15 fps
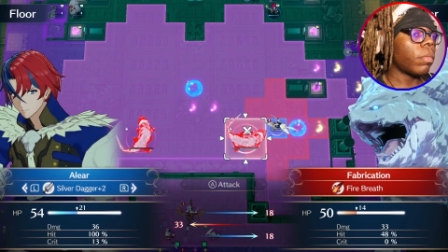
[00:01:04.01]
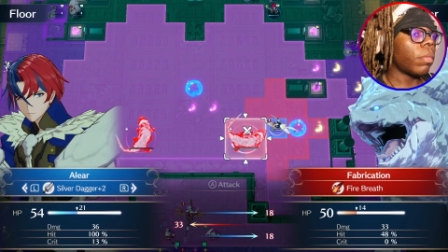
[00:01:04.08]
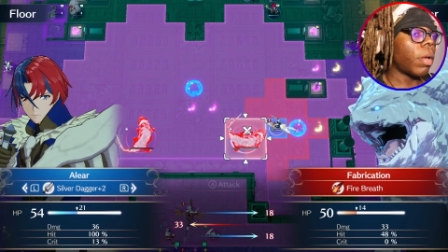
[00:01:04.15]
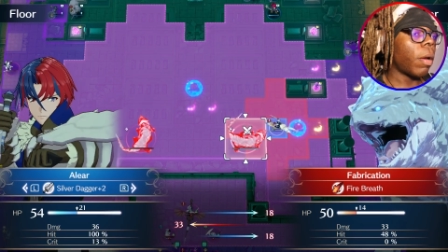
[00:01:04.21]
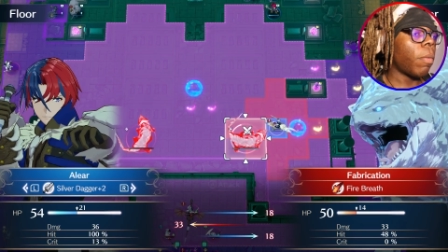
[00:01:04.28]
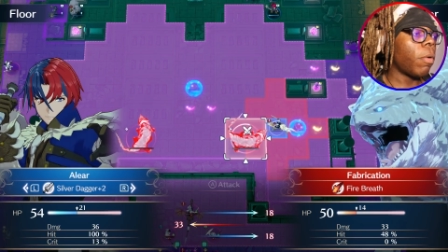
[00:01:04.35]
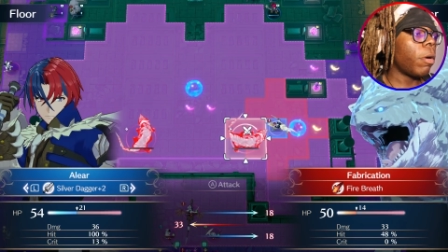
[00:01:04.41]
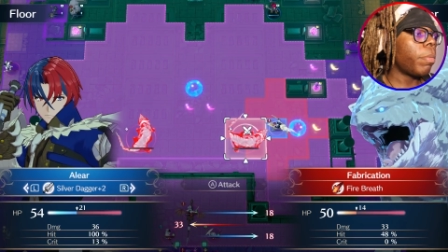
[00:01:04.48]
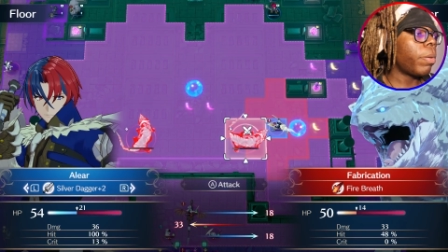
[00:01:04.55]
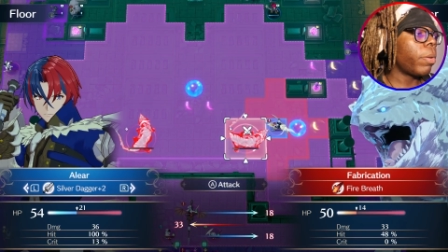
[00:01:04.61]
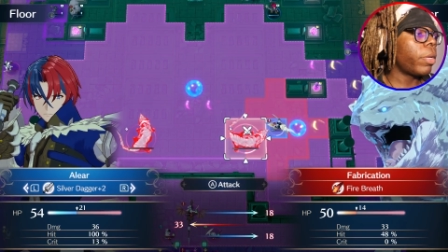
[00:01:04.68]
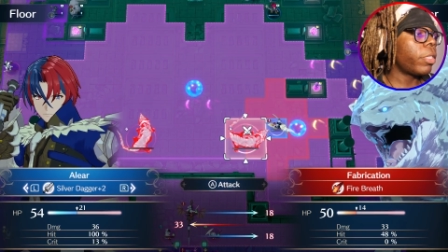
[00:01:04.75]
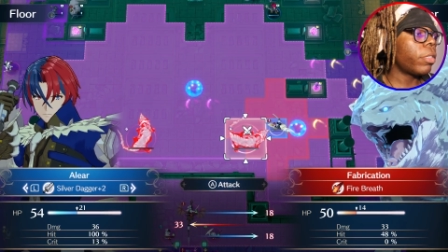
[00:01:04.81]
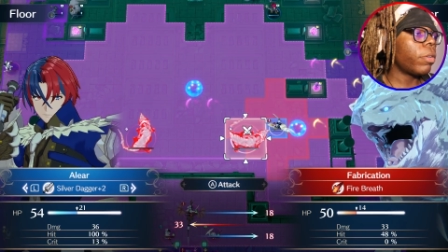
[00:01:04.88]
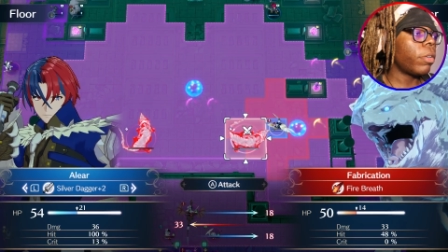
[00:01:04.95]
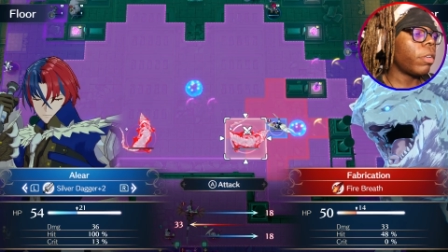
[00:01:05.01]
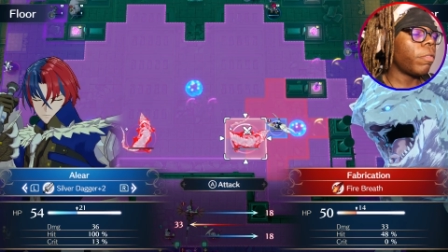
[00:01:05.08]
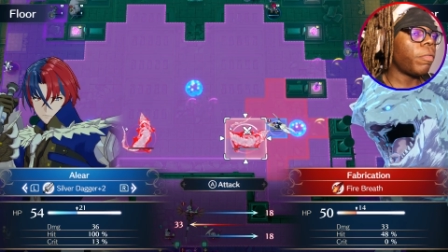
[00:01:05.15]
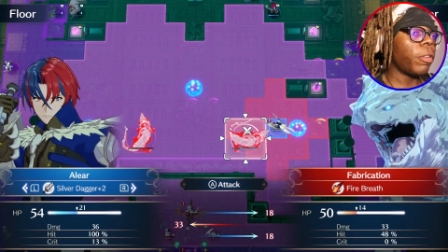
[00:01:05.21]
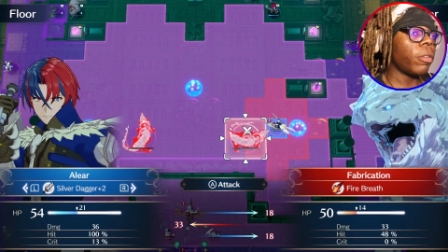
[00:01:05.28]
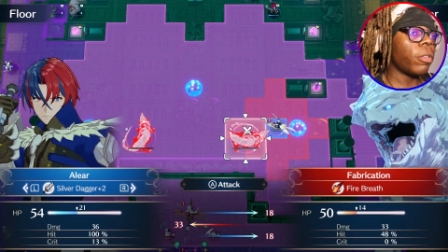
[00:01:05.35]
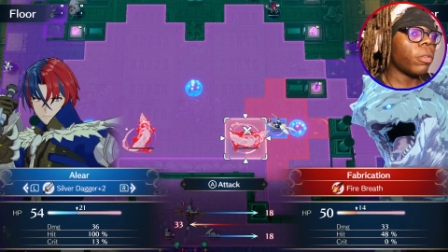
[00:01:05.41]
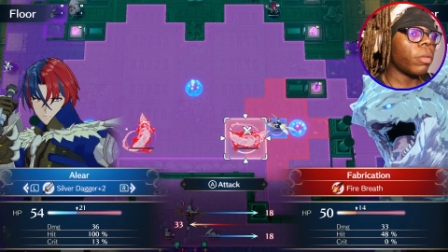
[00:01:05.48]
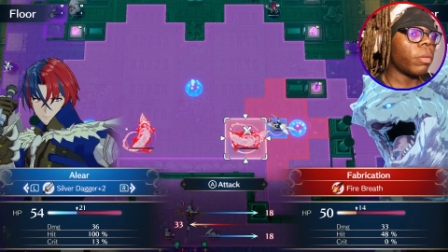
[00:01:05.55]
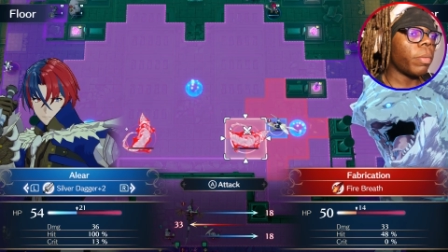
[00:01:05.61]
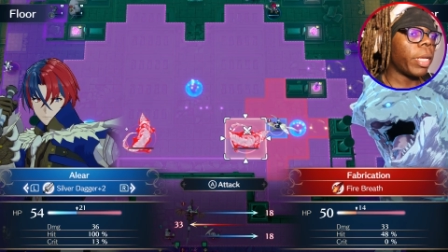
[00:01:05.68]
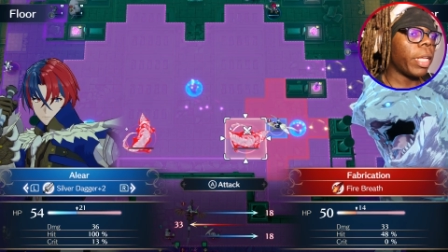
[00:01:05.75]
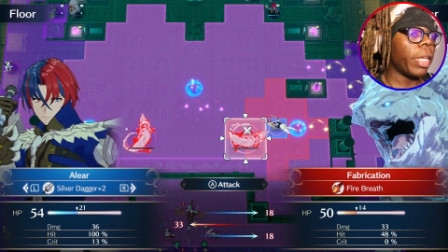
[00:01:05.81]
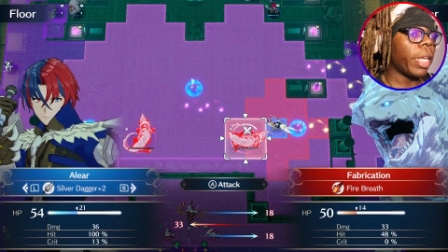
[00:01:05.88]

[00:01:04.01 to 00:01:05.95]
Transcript: I want poison on the field so we can